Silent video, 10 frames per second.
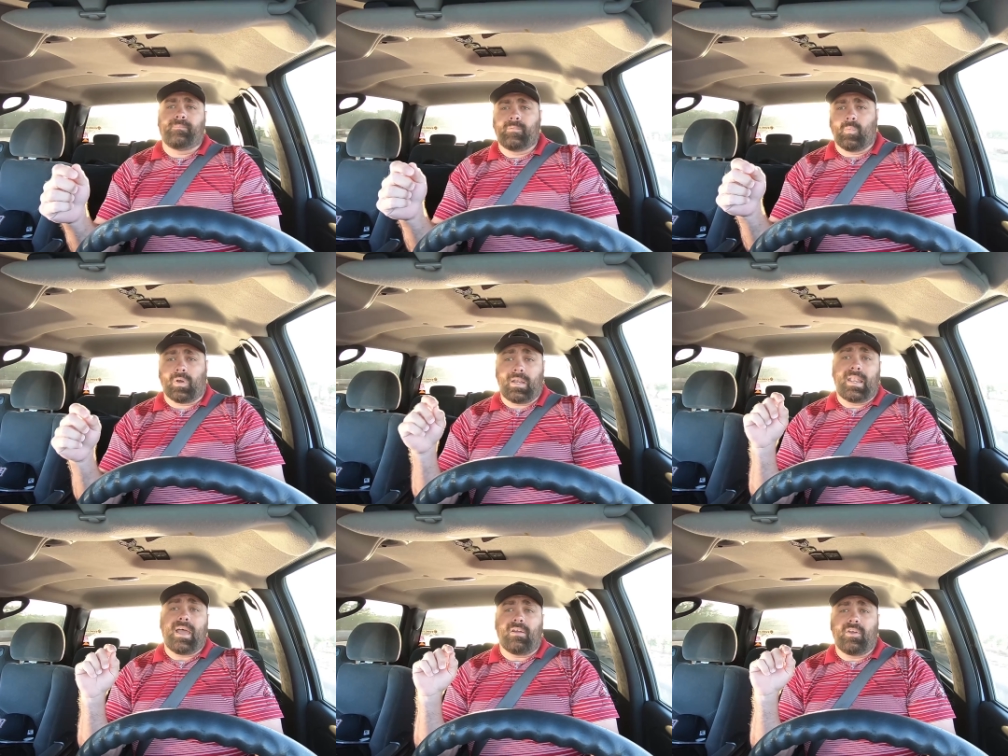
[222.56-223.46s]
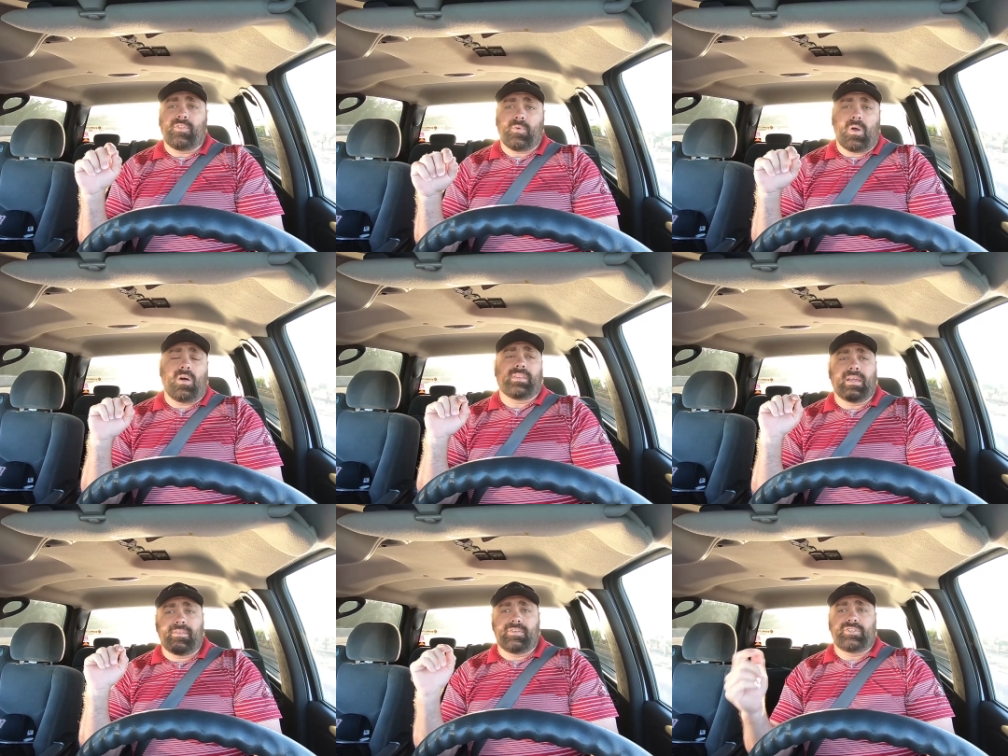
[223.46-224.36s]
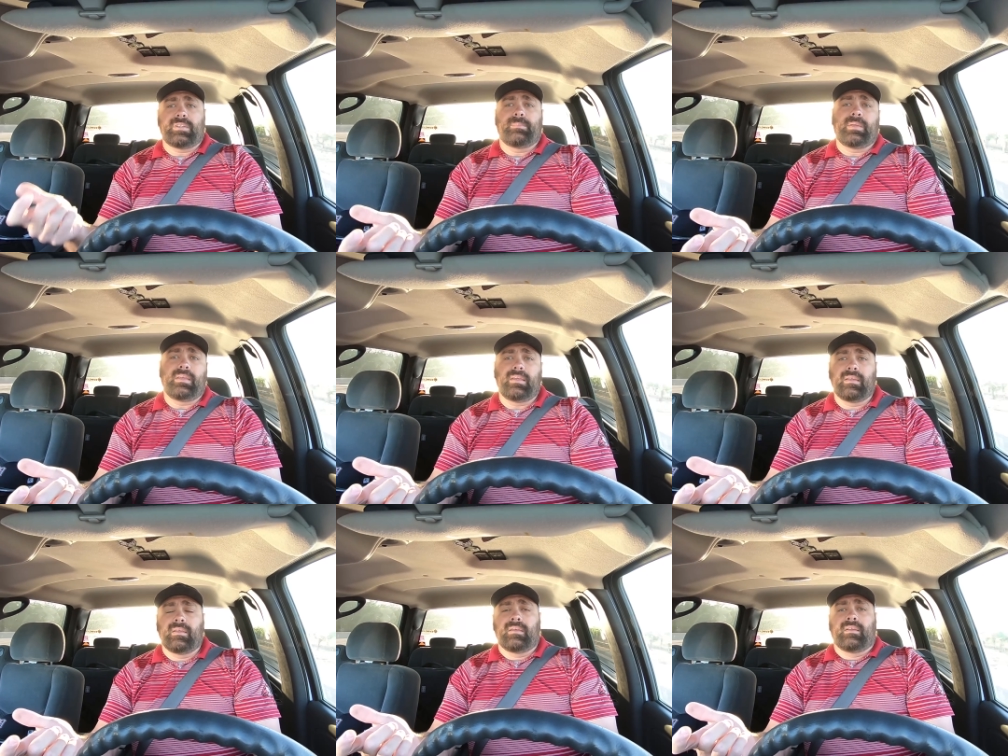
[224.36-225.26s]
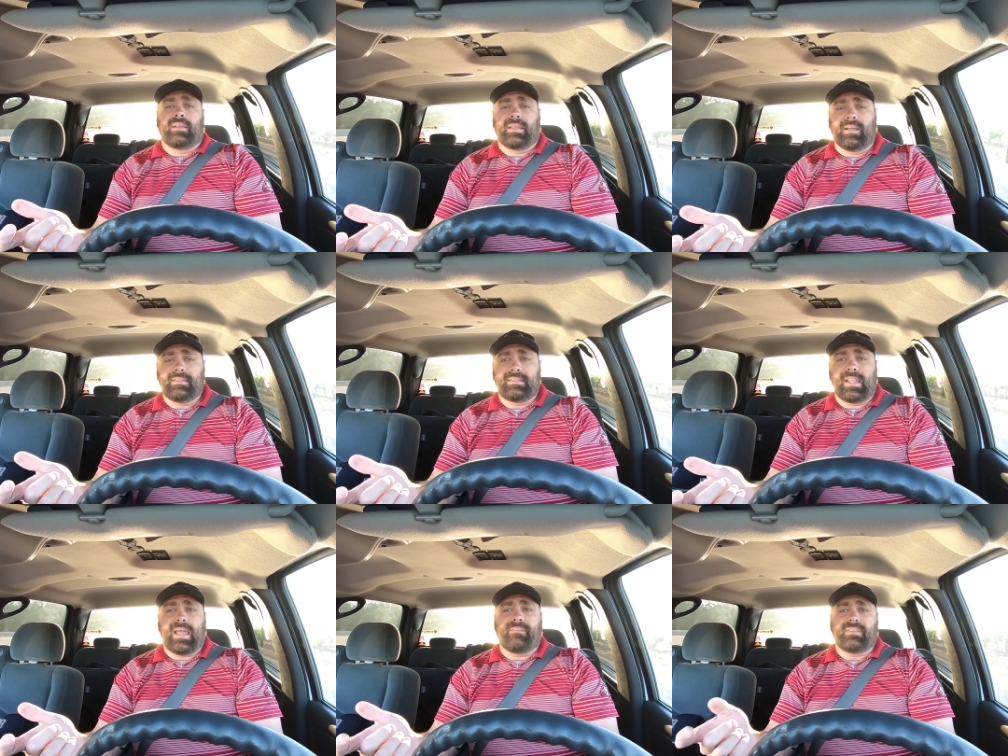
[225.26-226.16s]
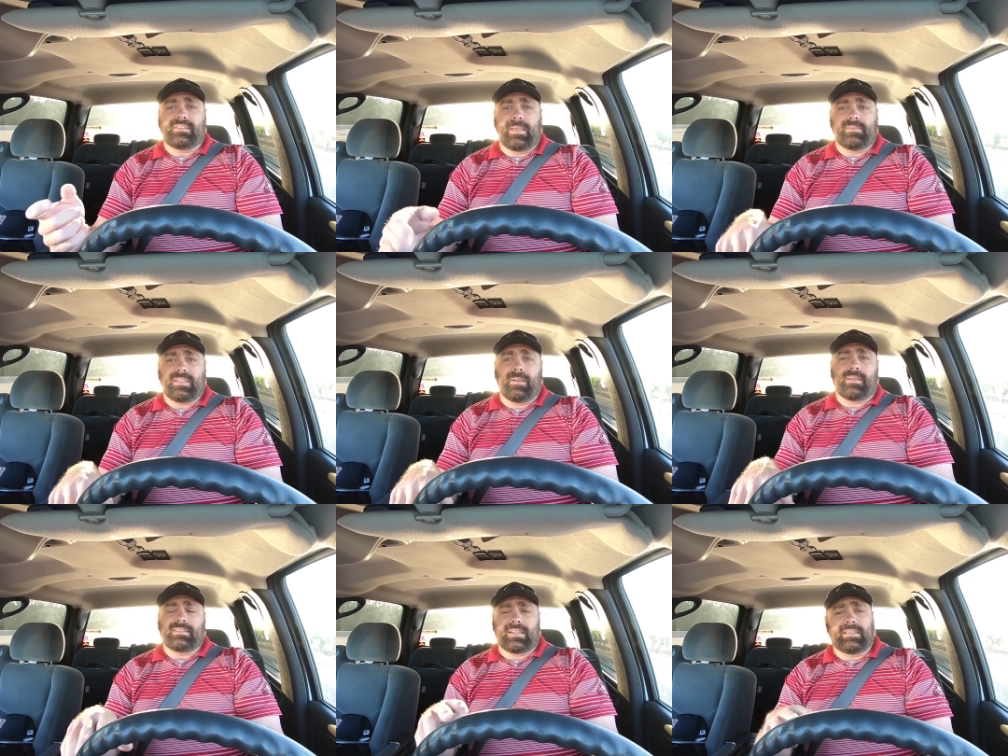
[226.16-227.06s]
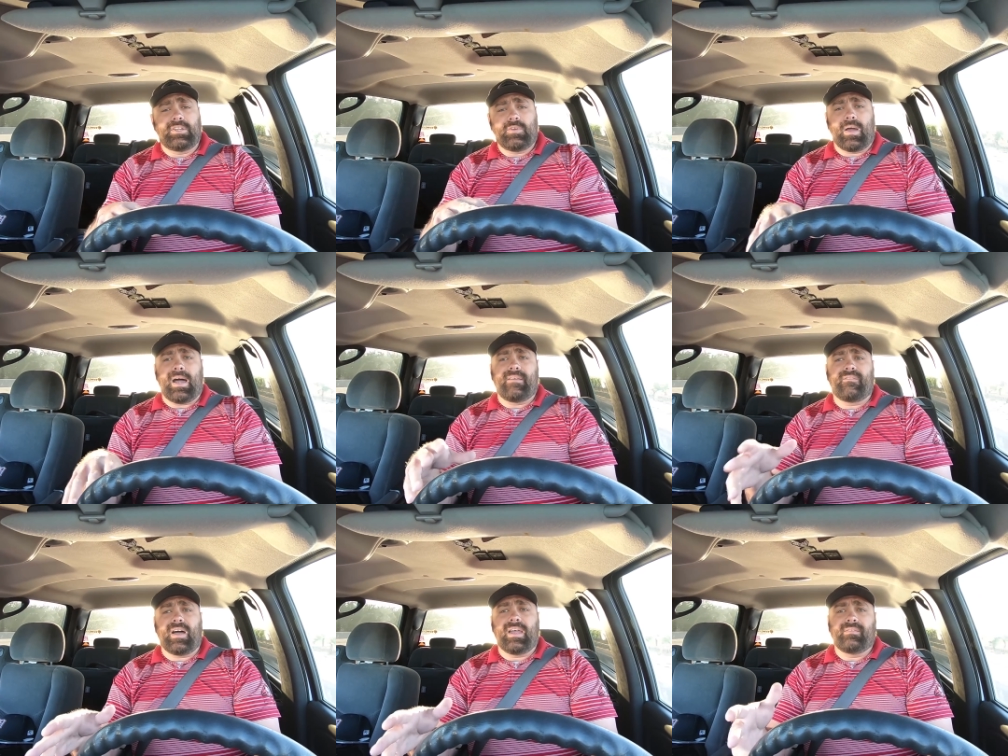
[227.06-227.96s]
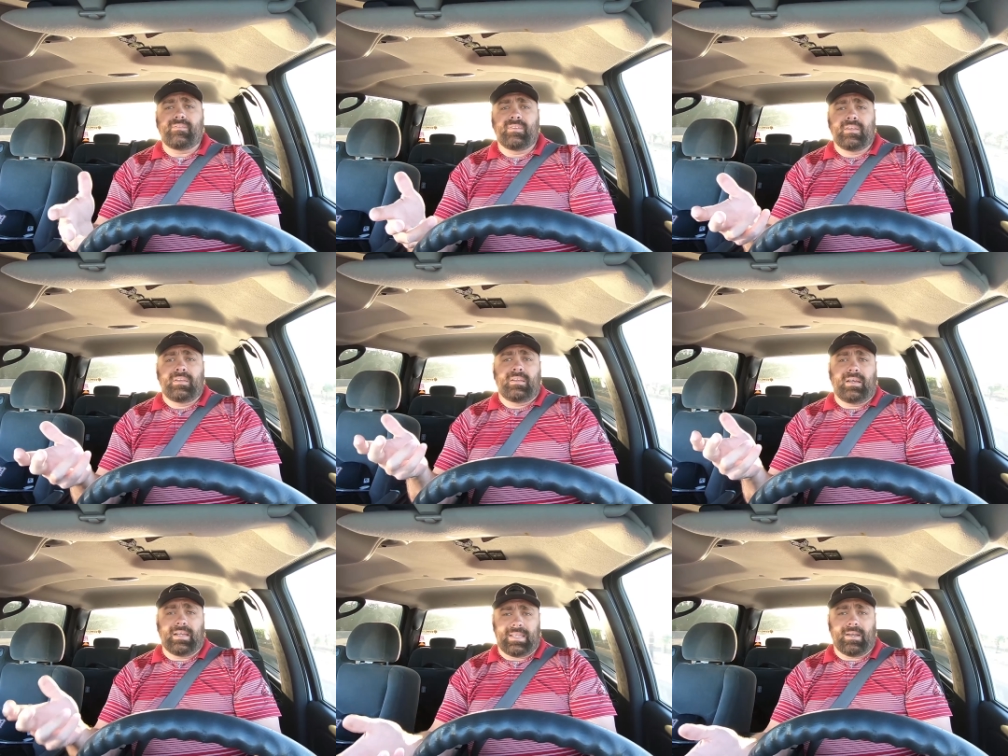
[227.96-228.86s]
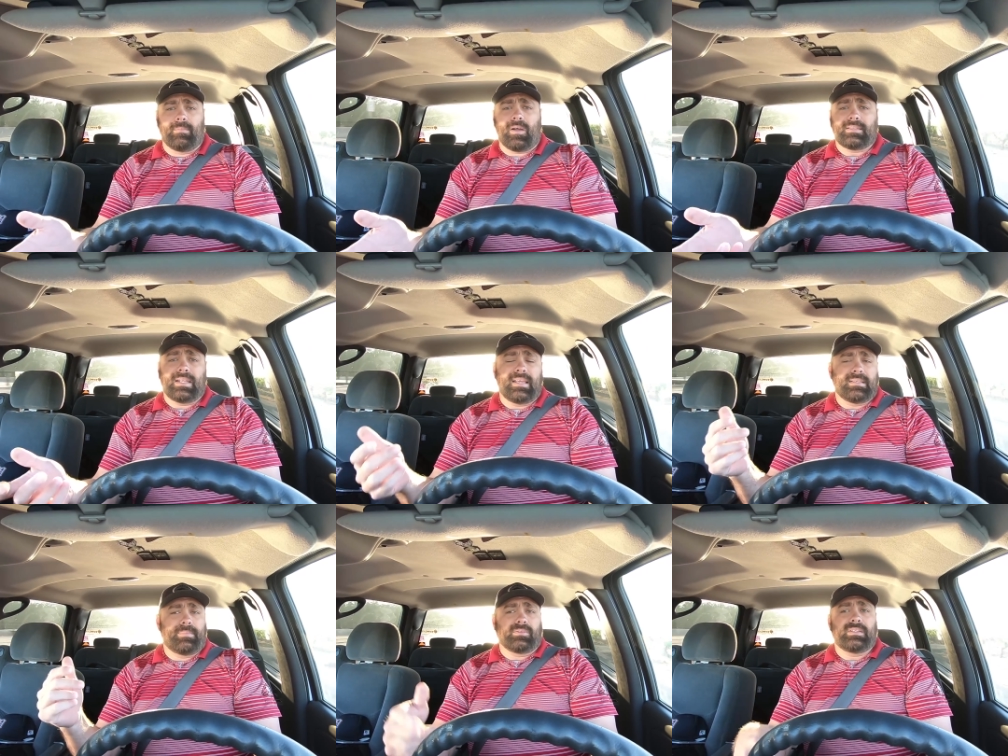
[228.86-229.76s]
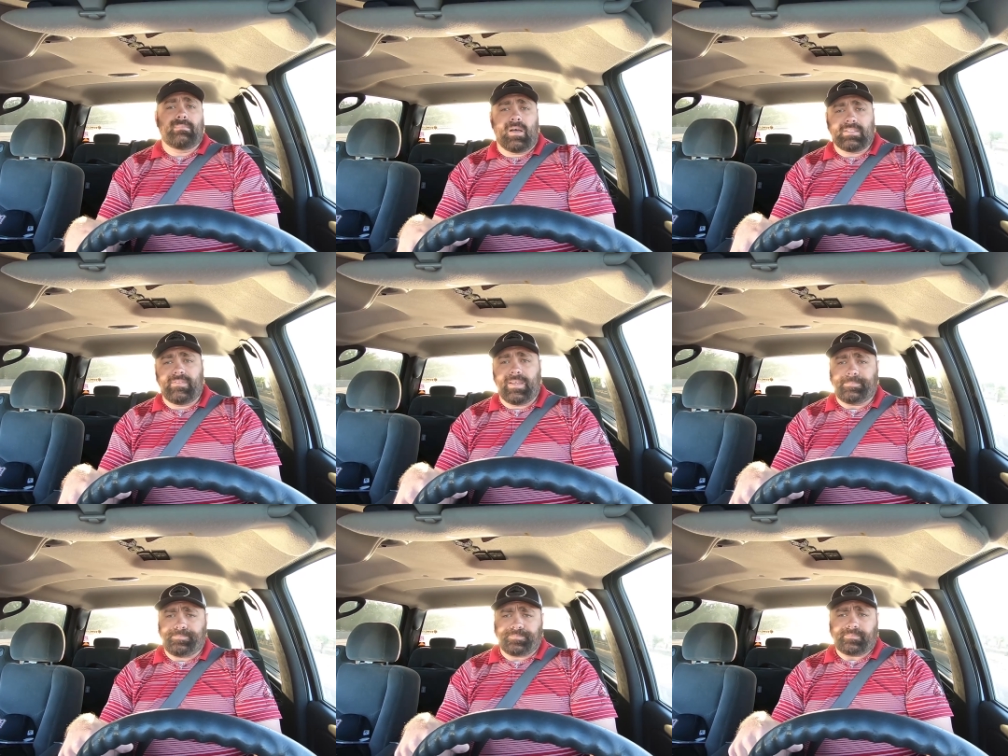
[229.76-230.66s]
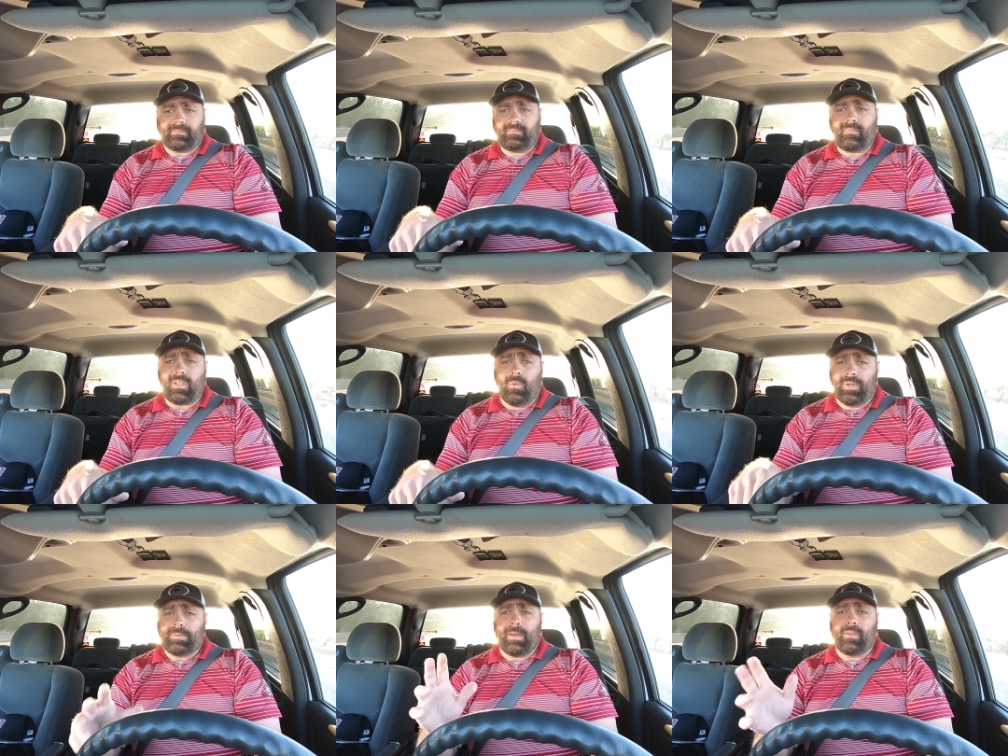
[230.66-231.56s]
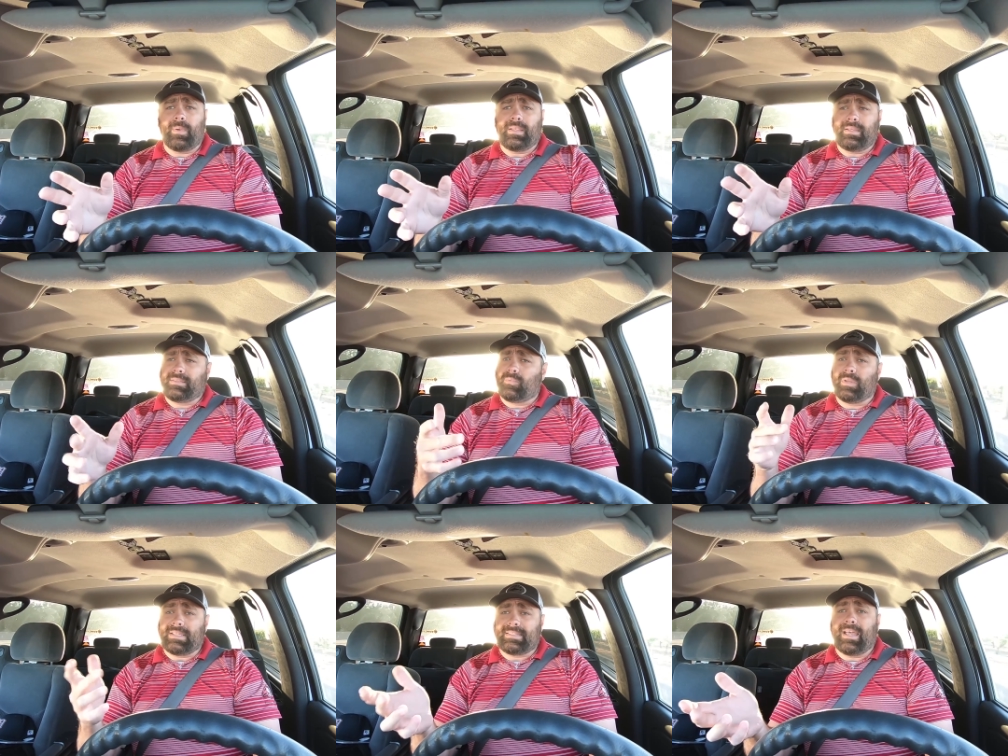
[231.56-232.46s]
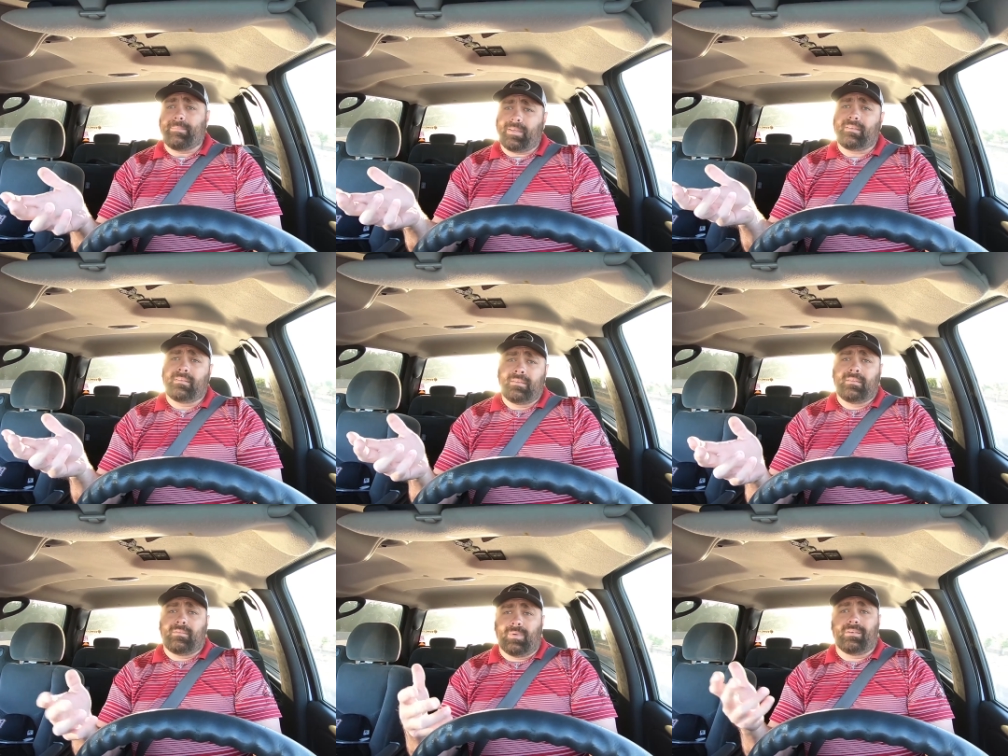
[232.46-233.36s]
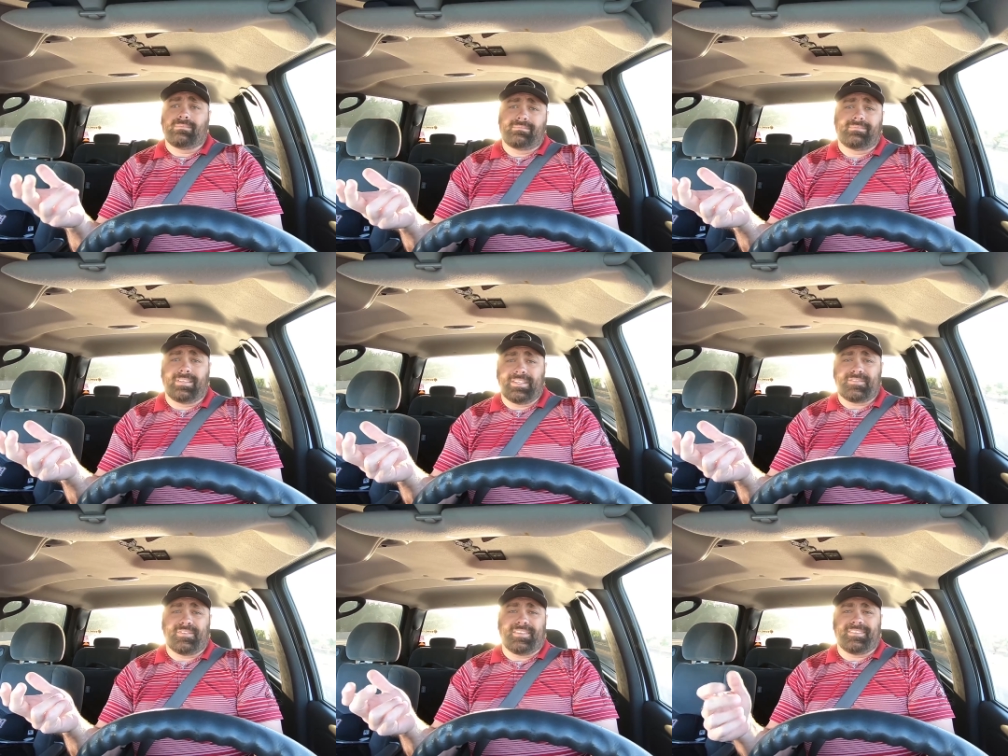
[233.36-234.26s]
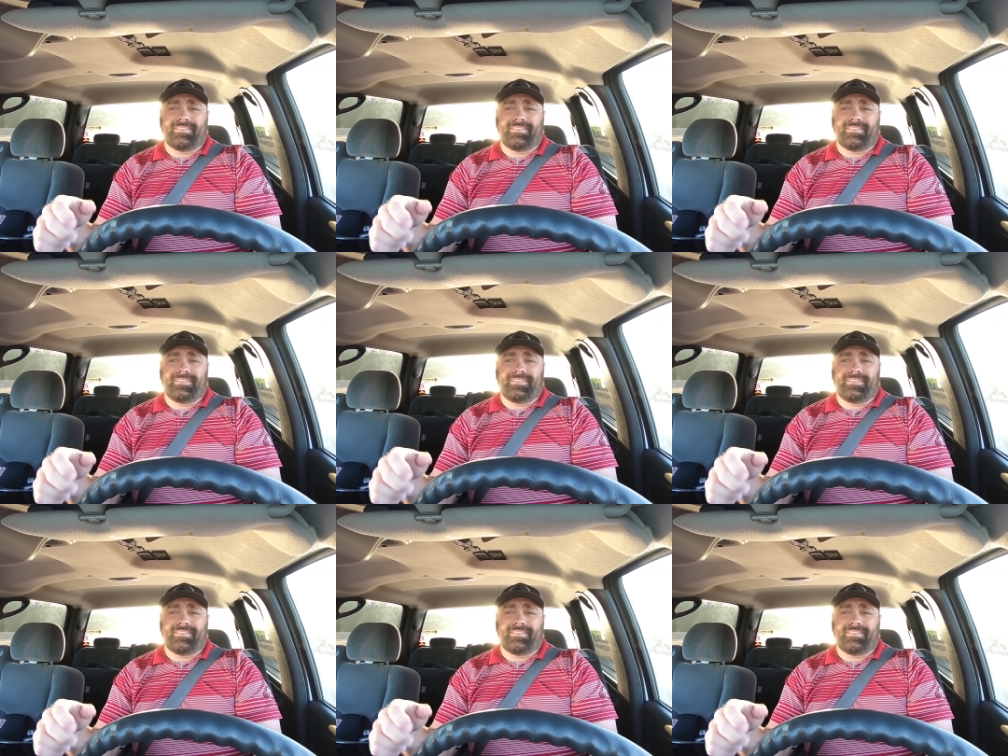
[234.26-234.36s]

we're gonna now go through all the other G&P guns that have the same setup. This has got the new i5 gearbox that has a built-in MOSFET, which, by the way, it's really snappy. Well, at least for the